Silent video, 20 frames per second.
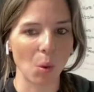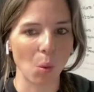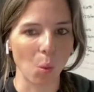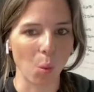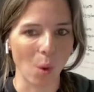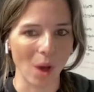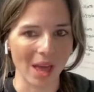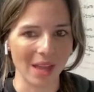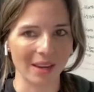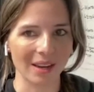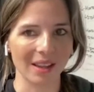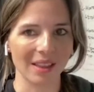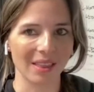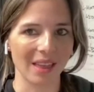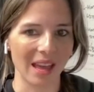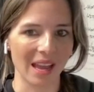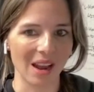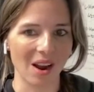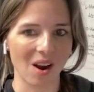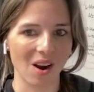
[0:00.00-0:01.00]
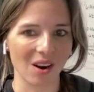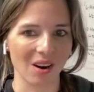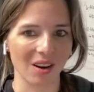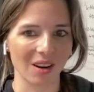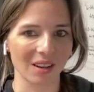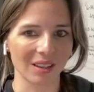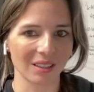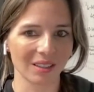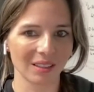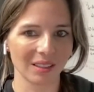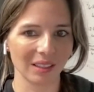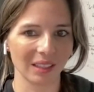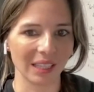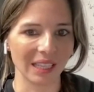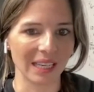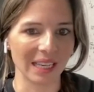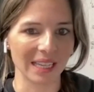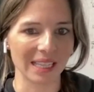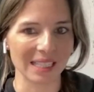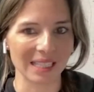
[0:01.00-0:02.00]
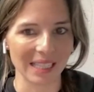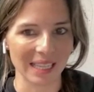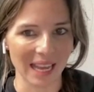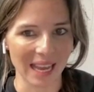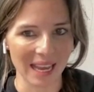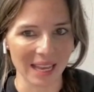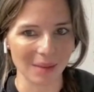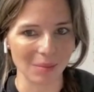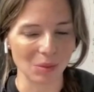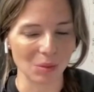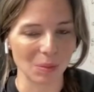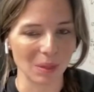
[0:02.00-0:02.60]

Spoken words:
when they are leading into games,